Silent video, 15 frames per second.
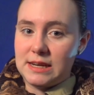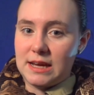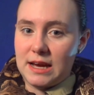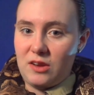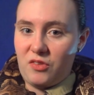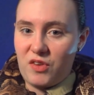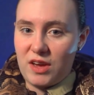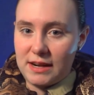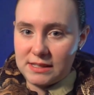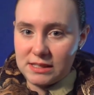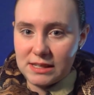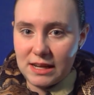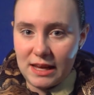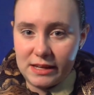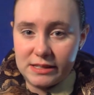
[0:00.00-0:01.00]
not a fan of
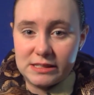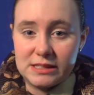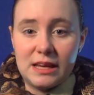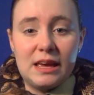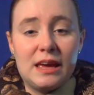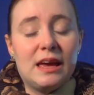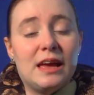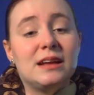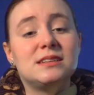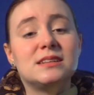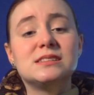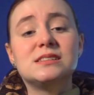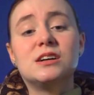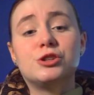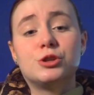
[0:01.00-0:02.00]
snakes and
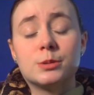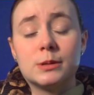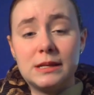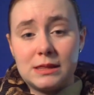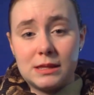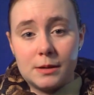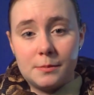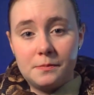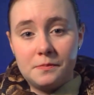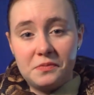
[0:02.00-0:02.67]
does not treat them.